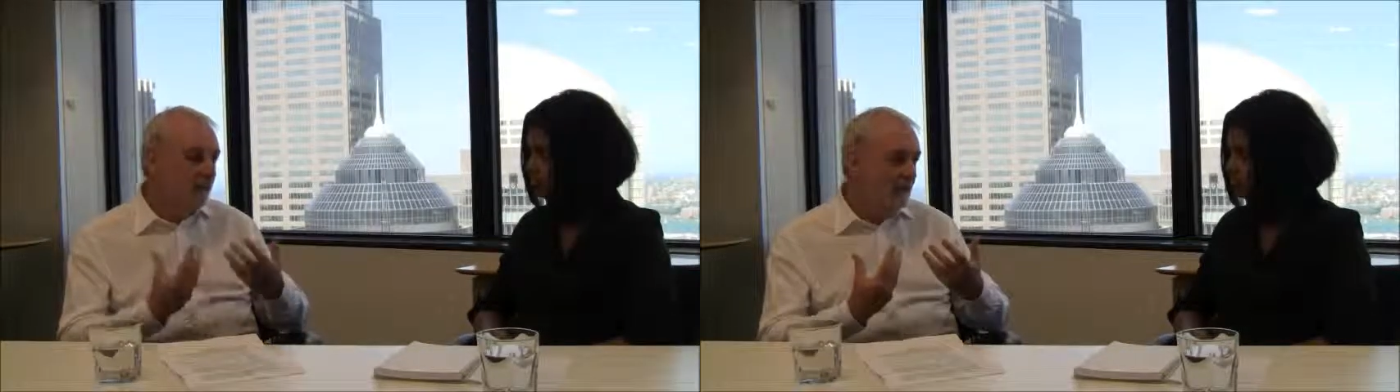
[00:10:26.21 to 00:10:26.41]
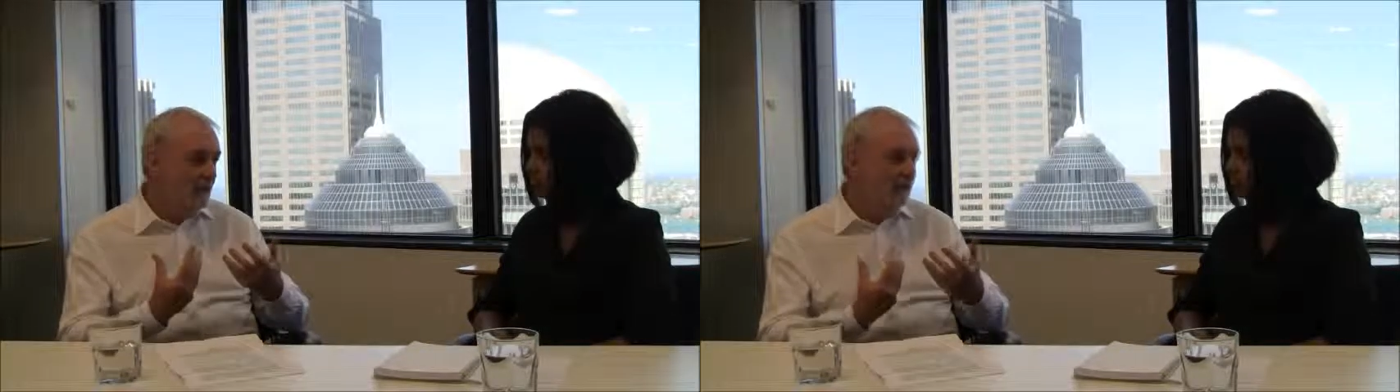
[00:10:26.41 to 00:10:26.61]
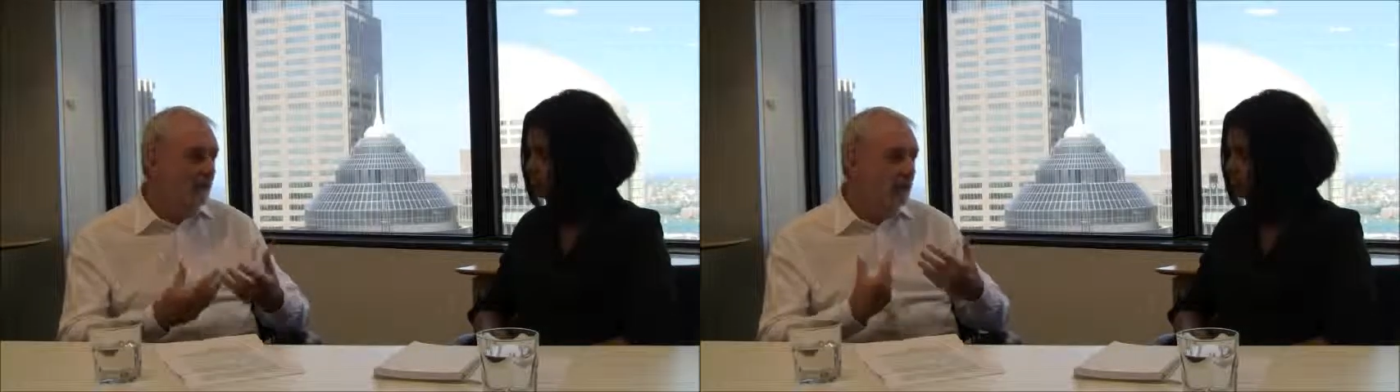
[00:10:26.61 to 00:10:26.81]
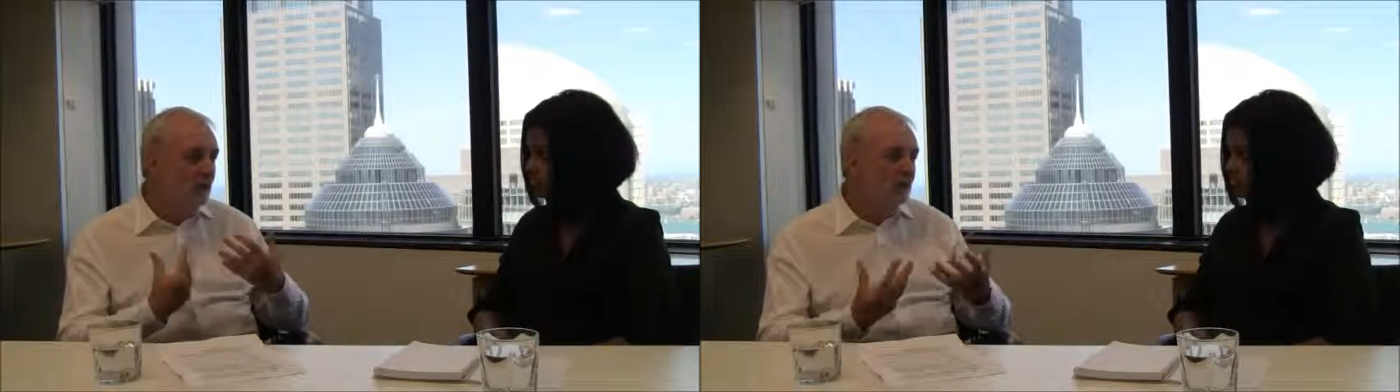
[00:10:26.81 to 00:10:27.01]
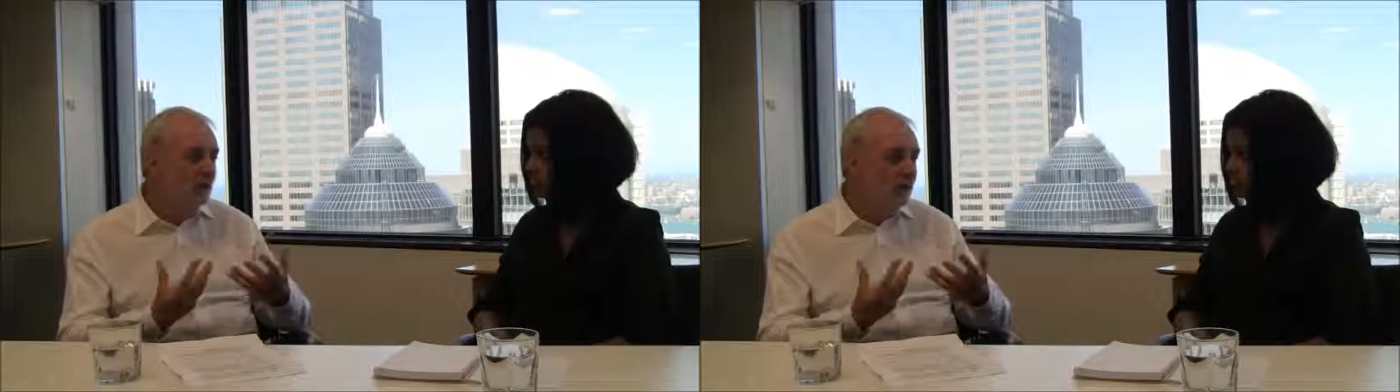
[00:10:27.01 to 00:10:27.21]
it's just
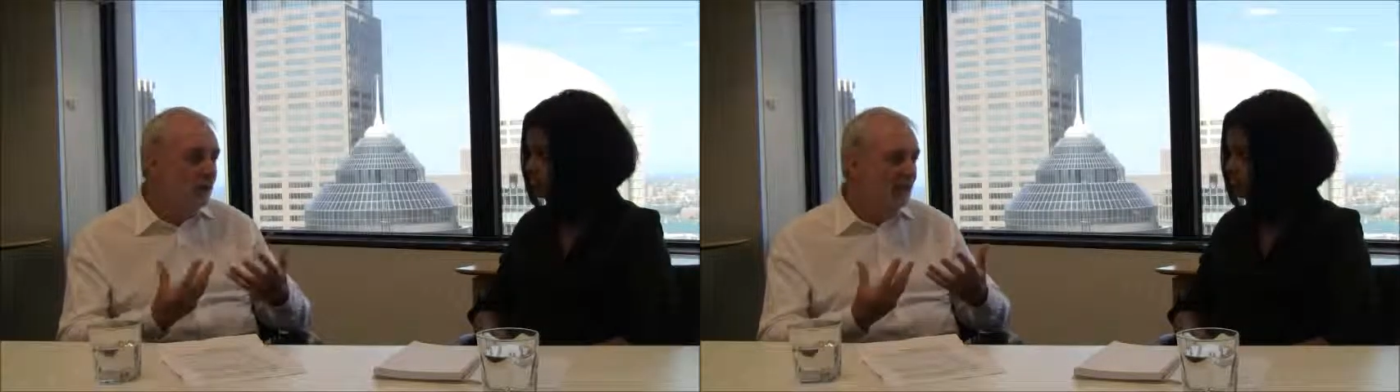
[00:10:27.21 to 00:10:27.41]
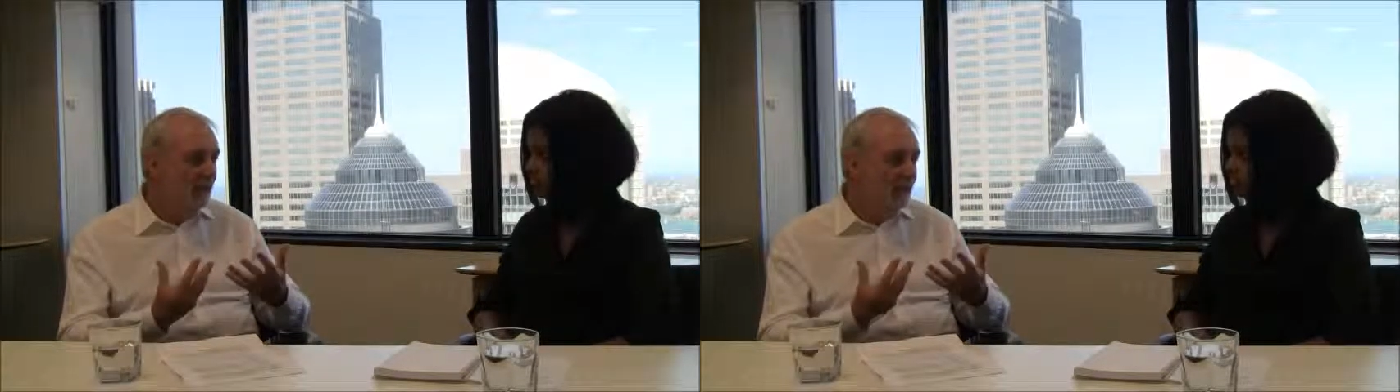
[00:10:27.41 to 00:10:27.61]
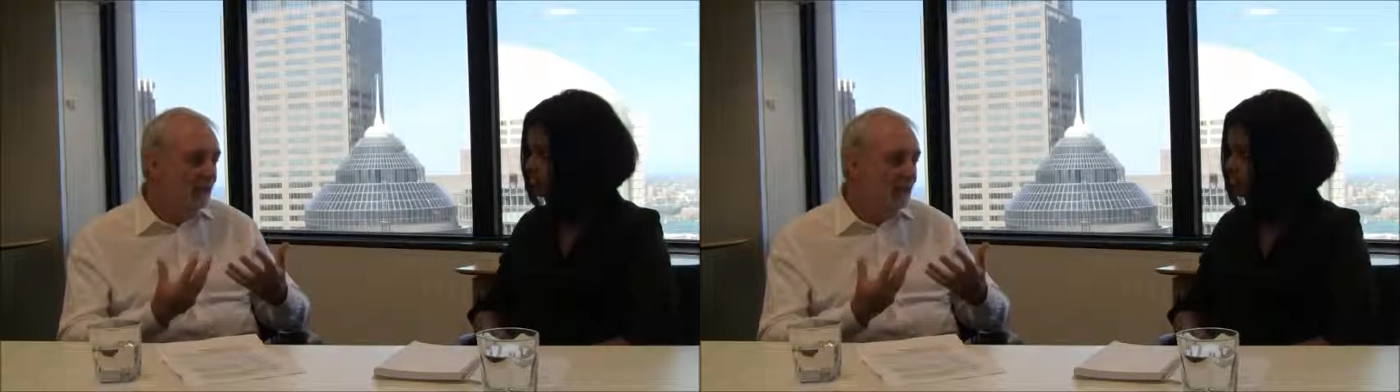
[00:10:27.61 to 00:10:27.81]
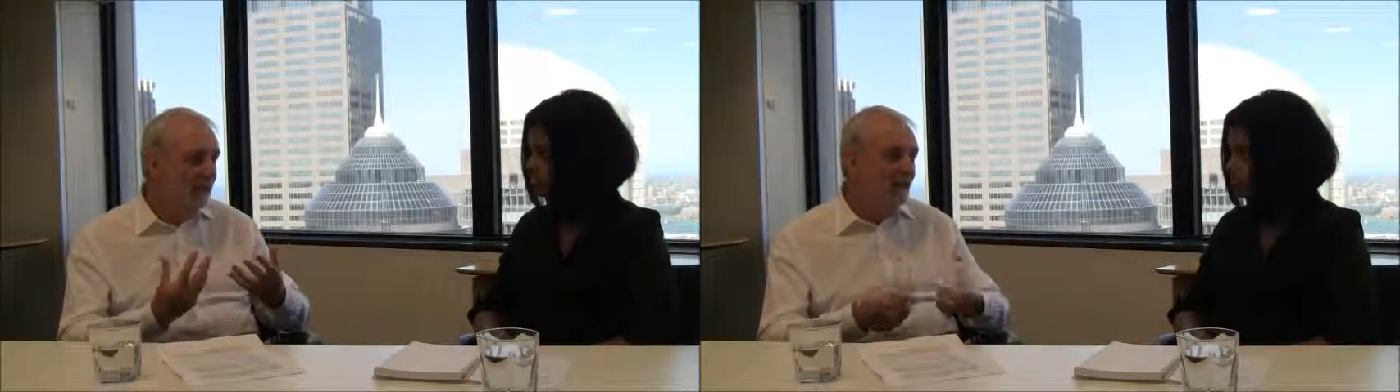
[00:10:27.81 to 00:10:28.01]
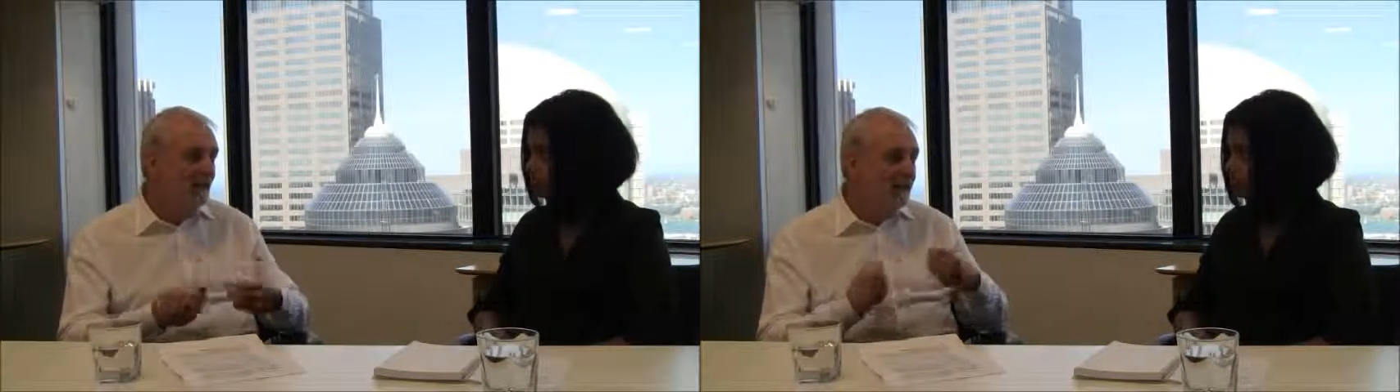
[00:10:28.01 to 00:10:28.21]
rote learning, and
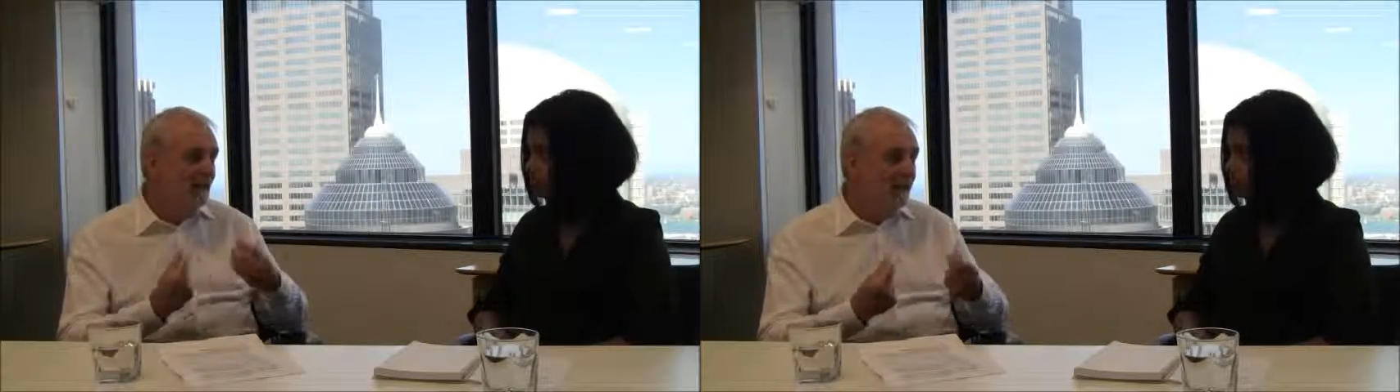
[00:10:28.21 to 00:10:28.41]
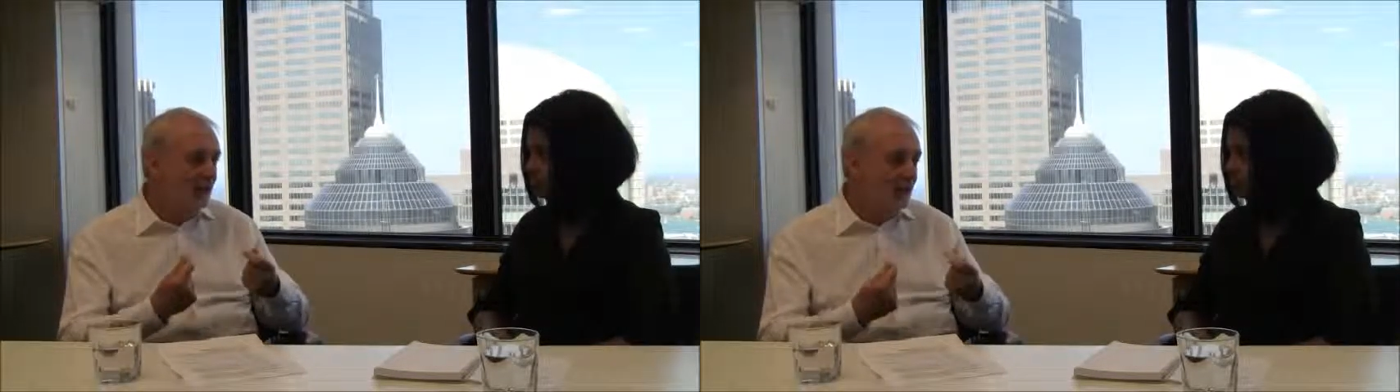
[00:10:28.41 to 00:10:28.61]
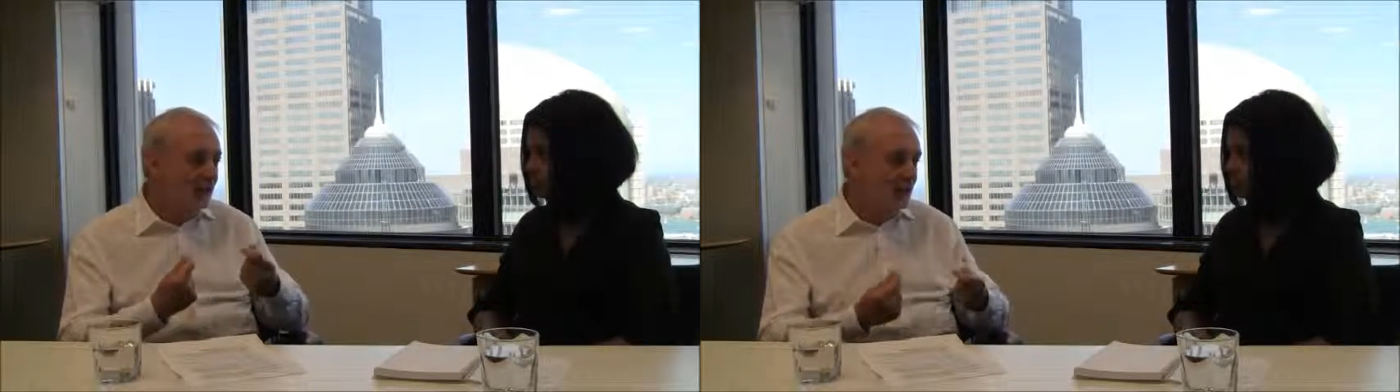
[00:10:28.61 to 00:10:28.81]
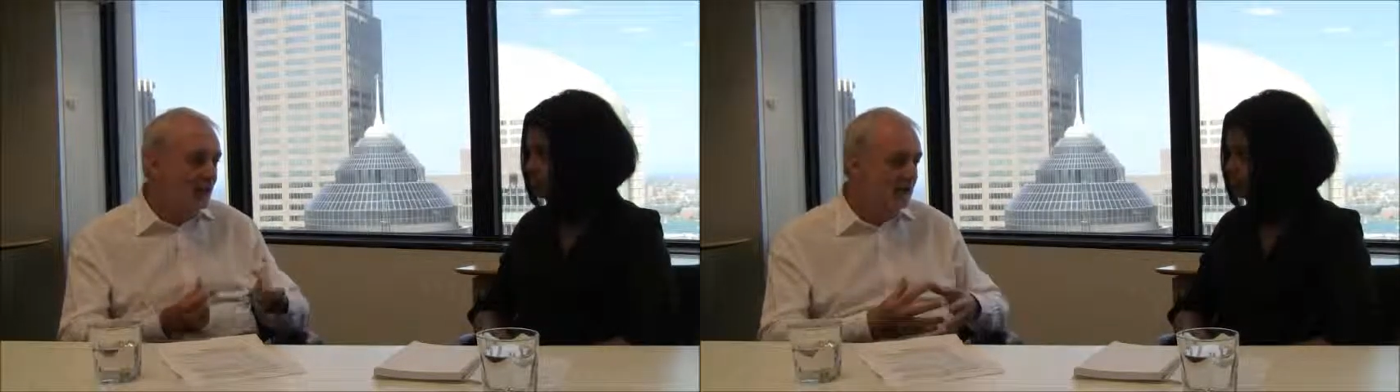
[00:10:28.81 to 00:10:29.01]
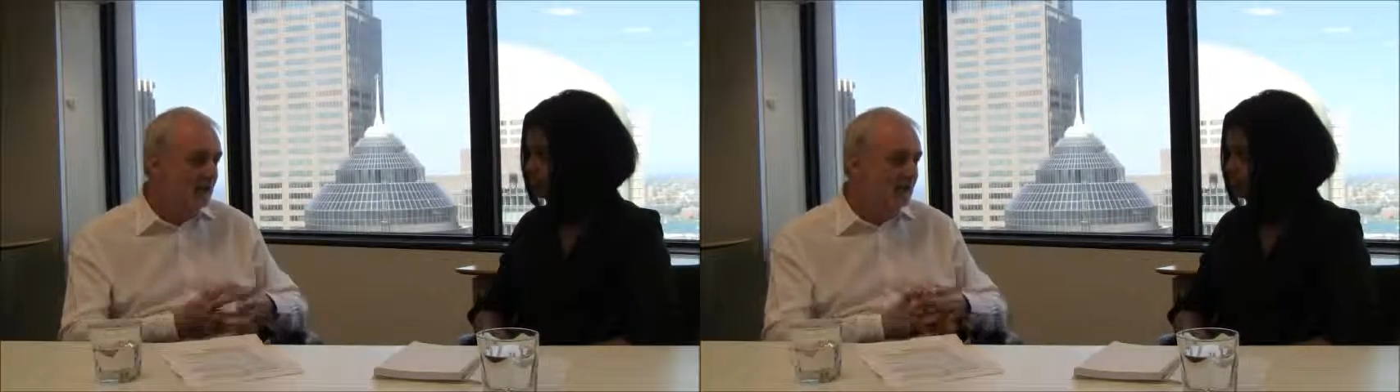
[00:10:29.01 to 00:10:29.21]
that's not
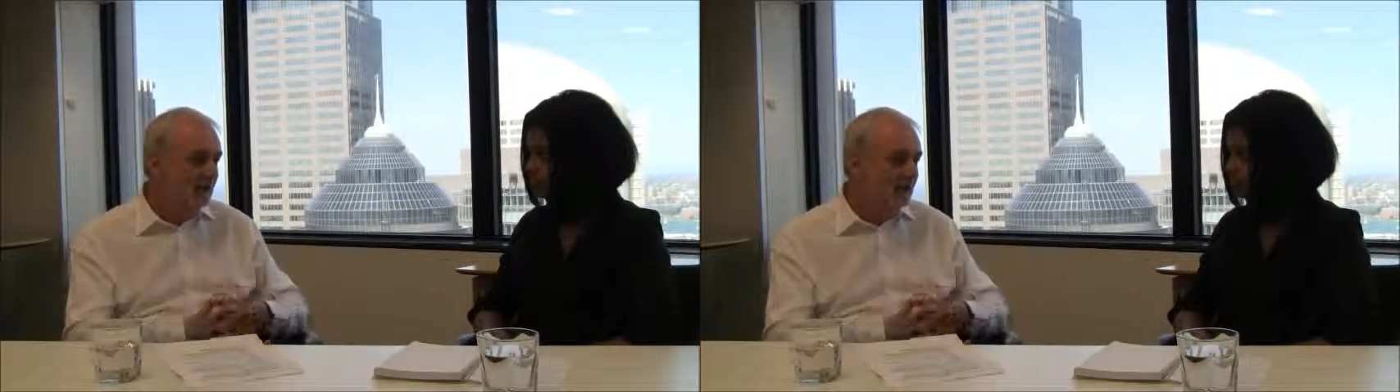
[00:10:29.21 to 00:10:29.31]
education.